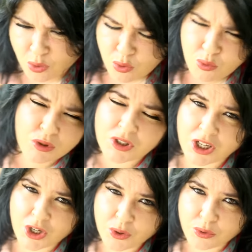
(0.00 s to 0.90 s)

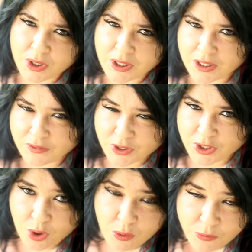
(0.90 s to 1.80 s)
also in a very
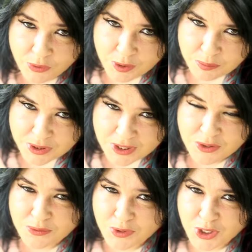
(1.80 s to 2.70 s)
confident
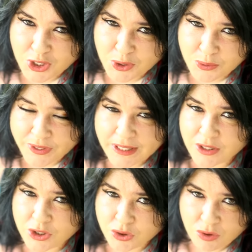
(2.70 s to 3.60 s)
position for you
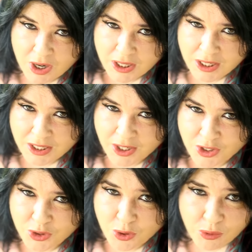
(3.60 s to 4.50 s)
trining
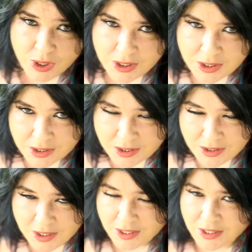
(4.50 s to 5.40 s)

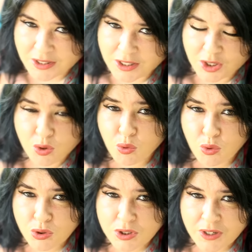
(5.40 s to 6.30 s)
Uranus, the
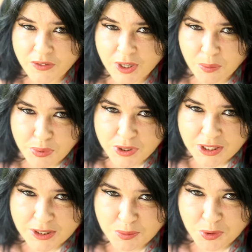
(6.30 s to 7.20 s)
lord of the
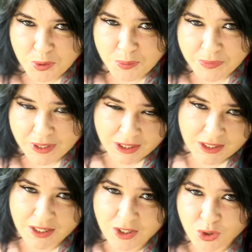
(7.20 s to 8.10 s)
unpredictable,
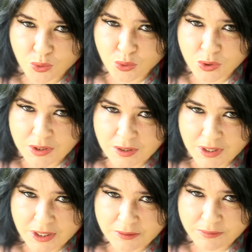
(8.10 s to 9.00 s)
in your
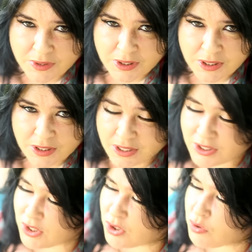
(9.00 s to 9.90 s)
sign. This
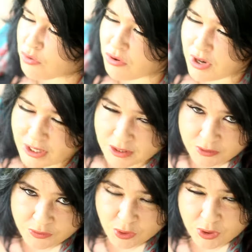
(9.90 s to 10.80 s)
is great
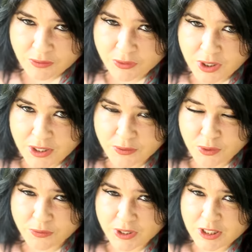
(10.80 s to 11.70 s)
for your love life. You're
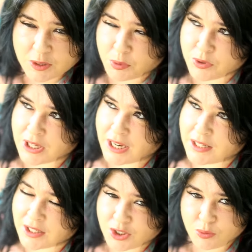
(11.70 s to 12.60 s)
feeling
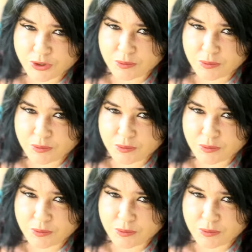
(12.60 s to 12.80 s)
spontaneous, you want